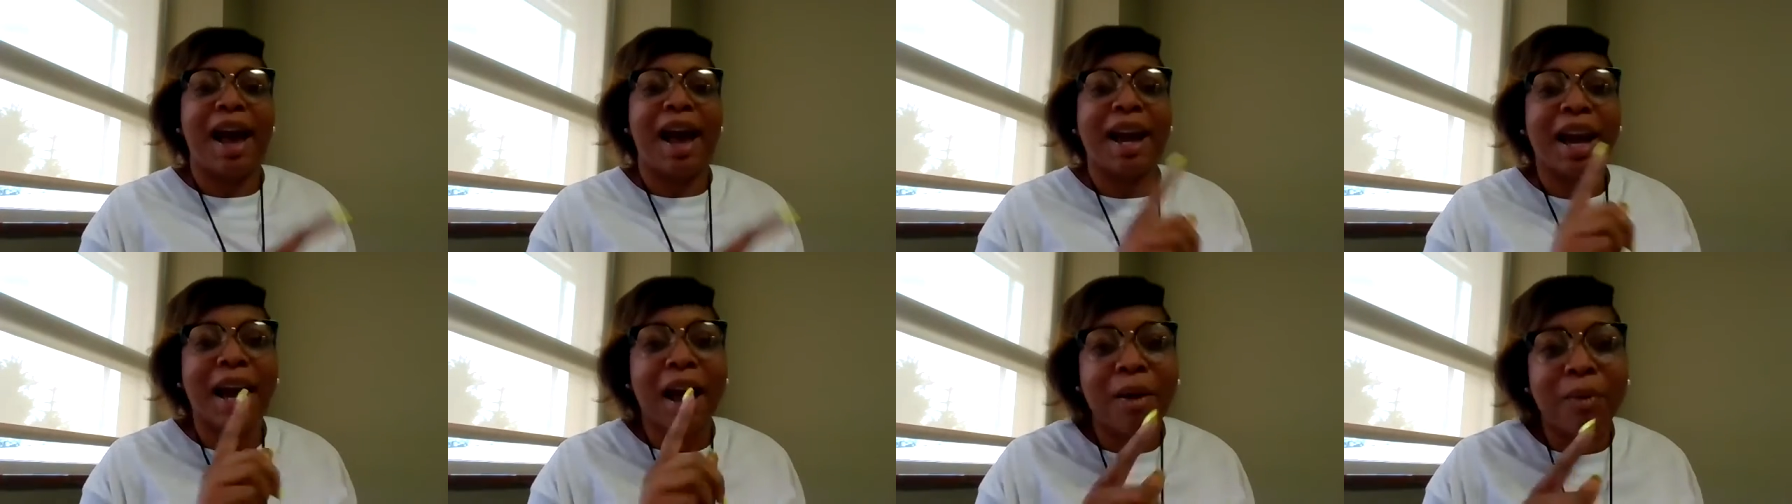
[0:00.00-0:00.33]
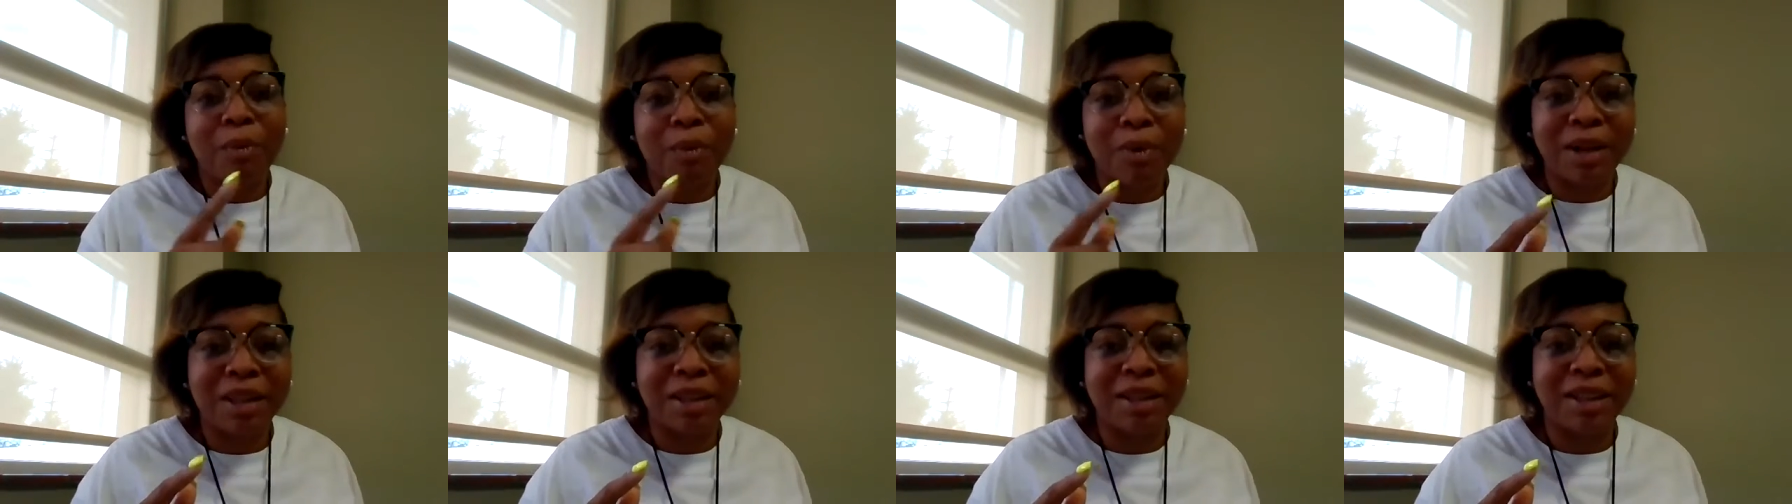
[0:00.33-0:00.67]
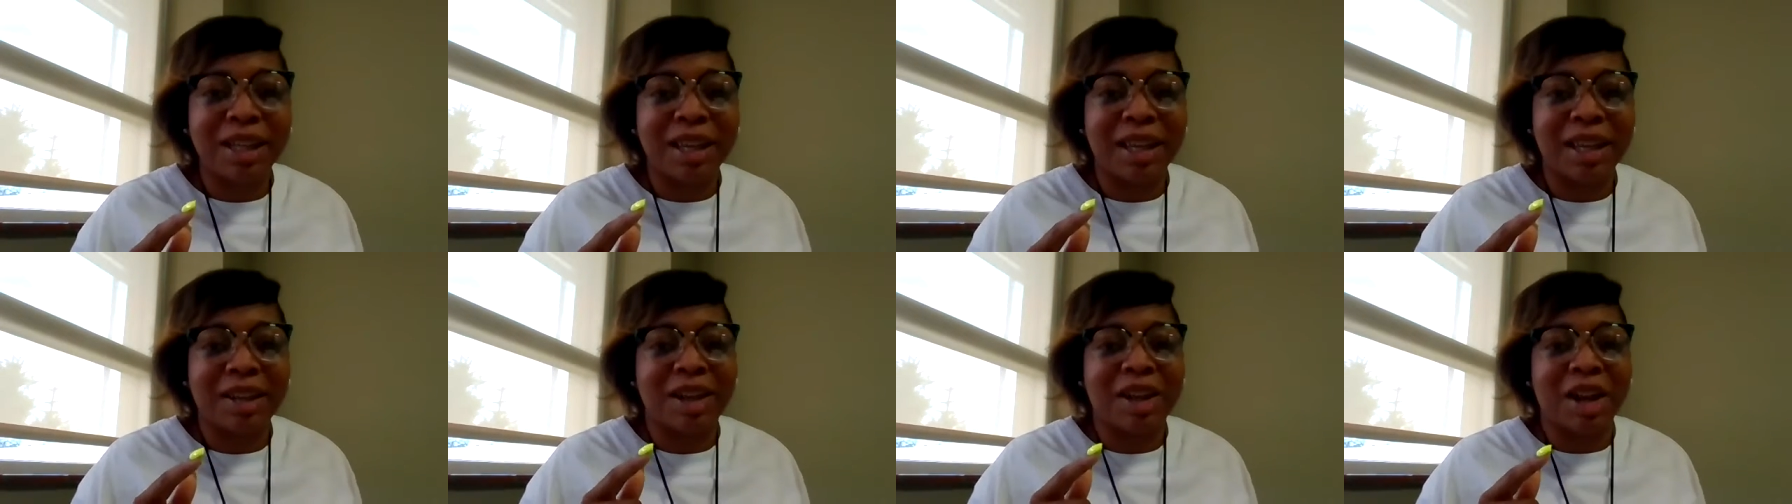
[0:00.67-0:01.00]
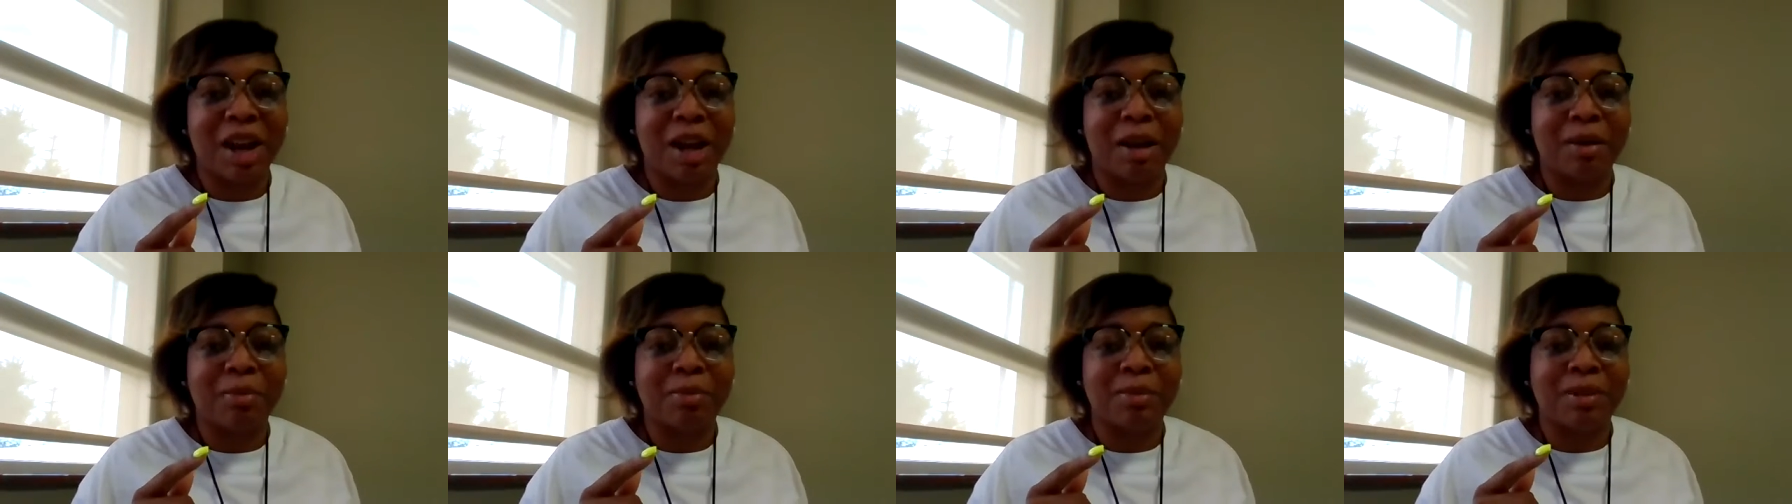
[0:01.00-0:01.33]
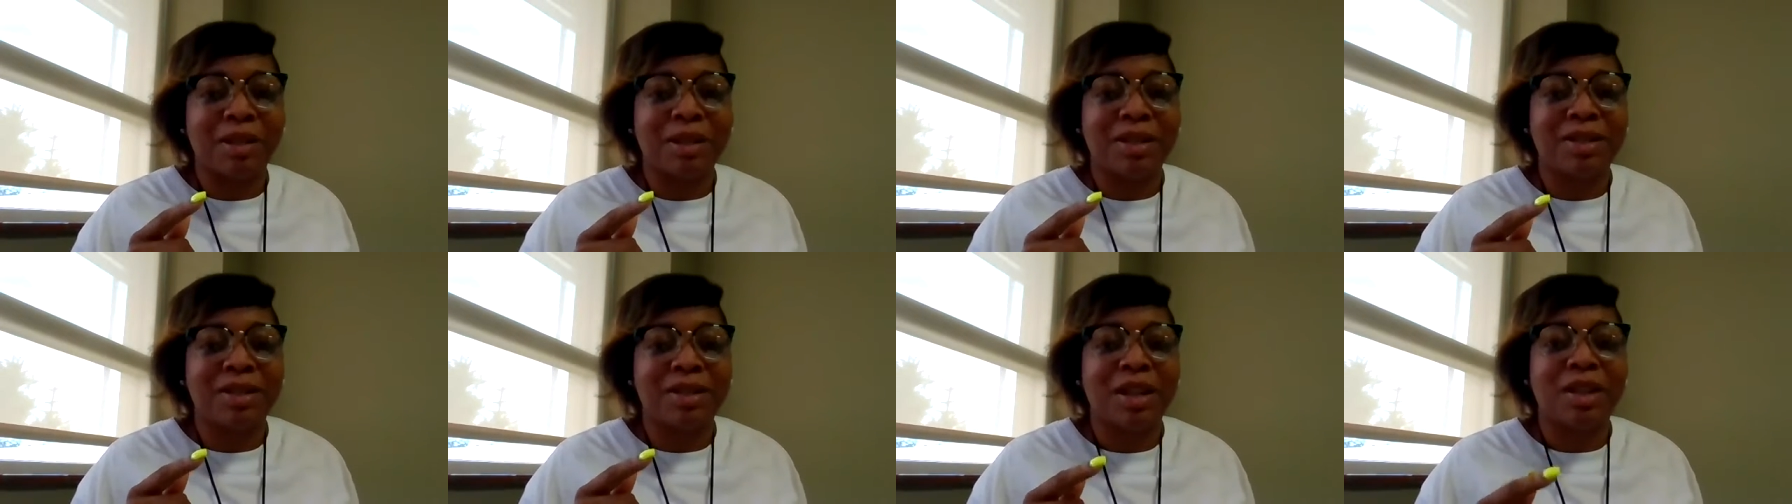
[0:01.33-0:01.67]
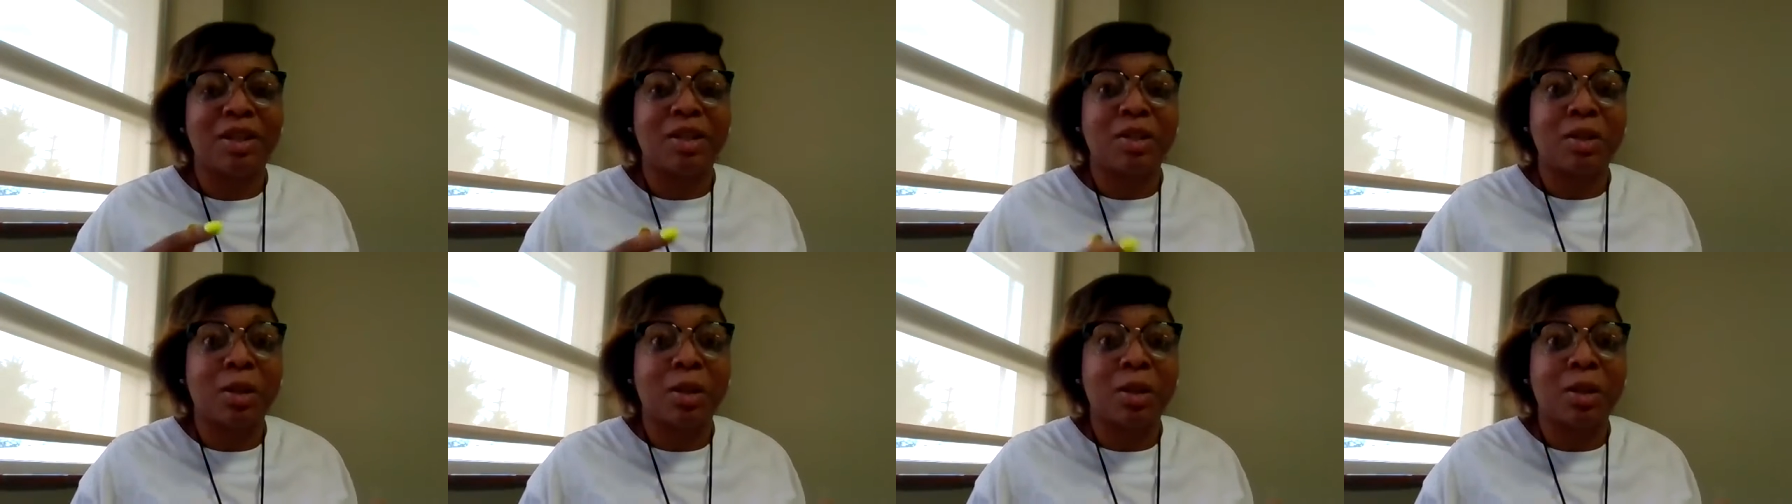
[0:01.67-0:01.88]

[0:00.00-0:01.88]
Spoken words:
I got one thing accomplished.